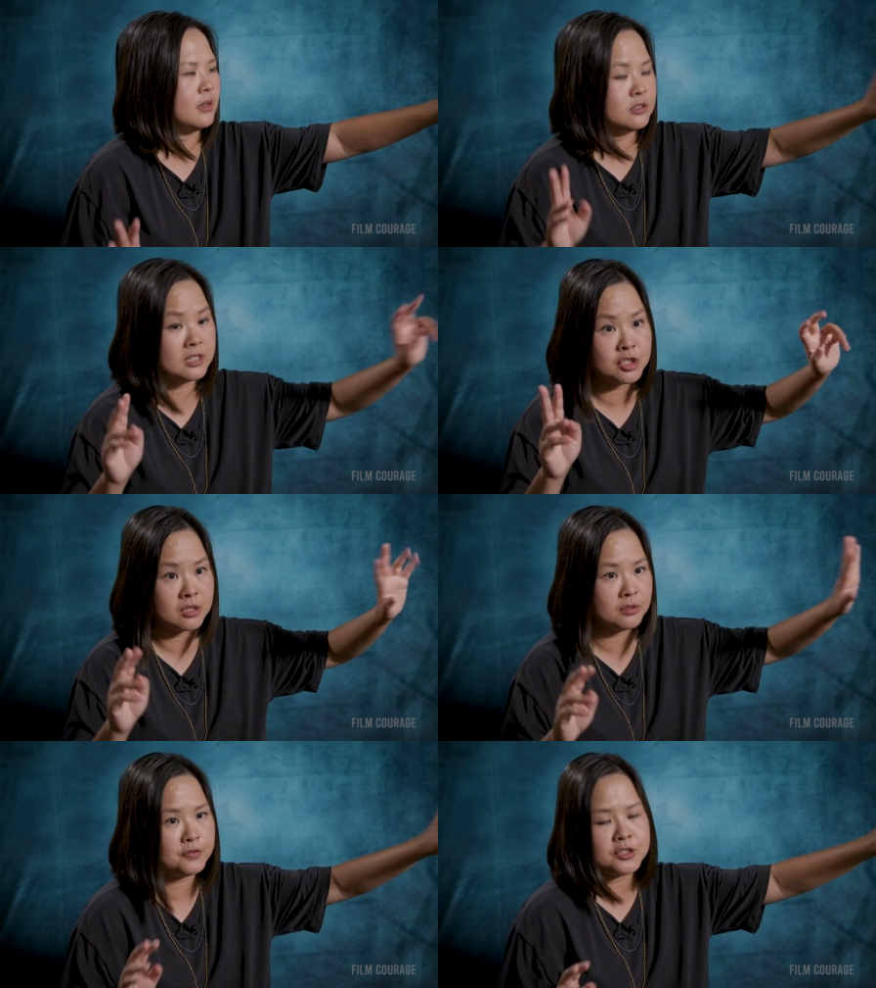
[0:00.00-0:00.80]
a
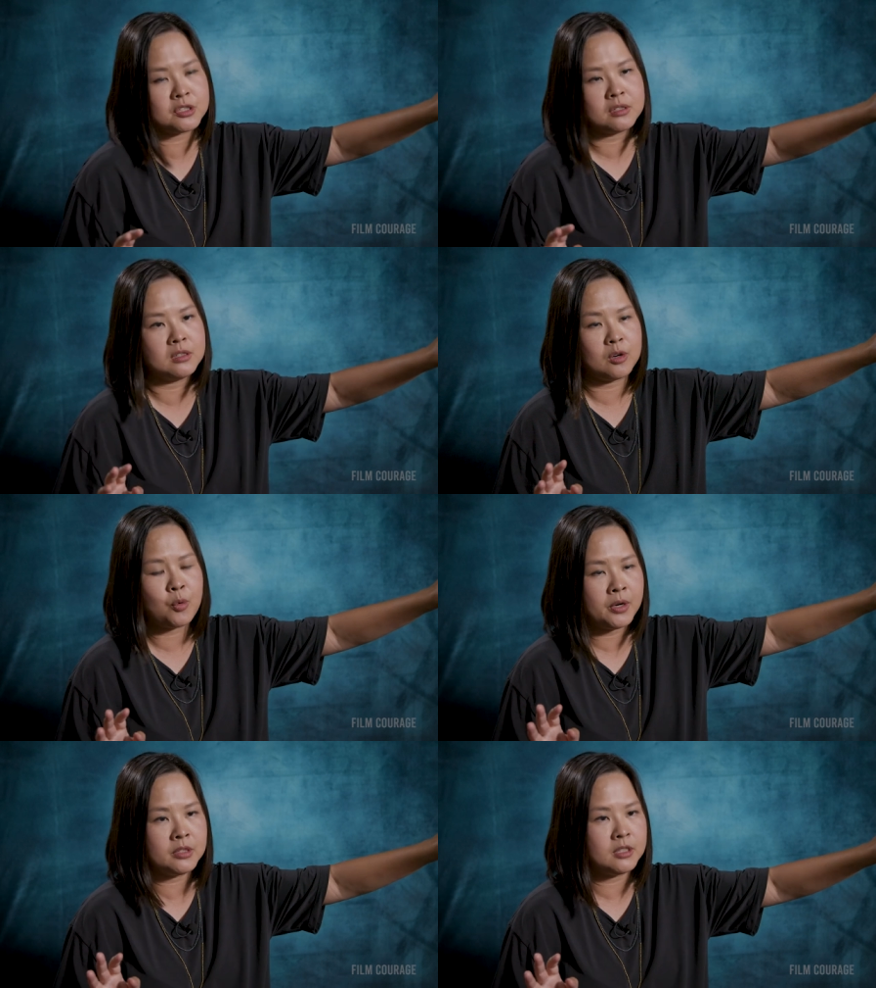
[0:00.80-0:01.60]
digital fish in an
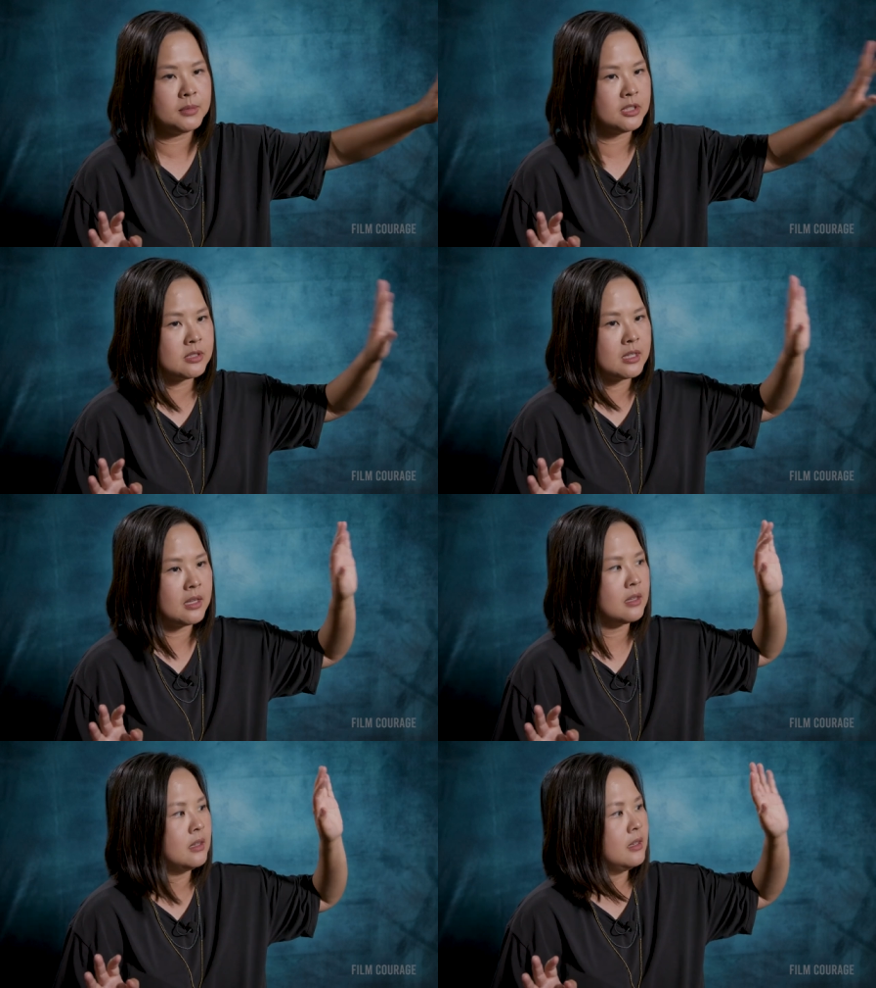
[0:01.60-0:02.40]
aquarium, let's
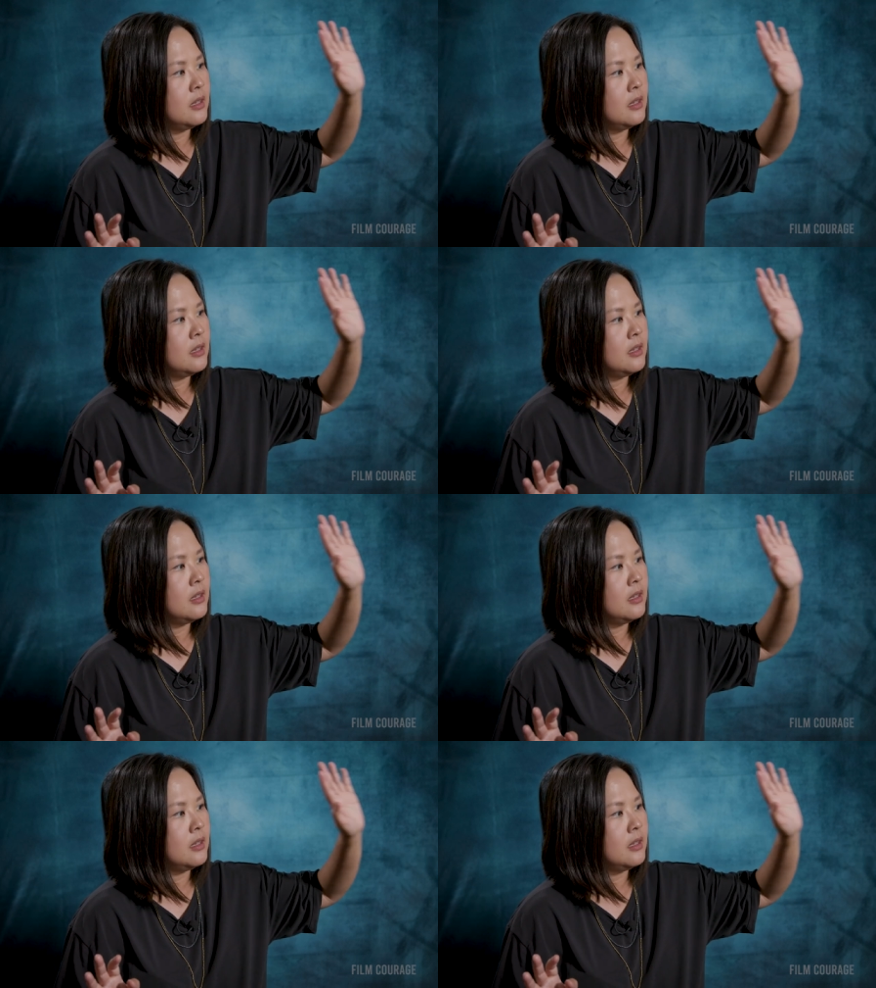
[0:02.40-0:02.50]
say,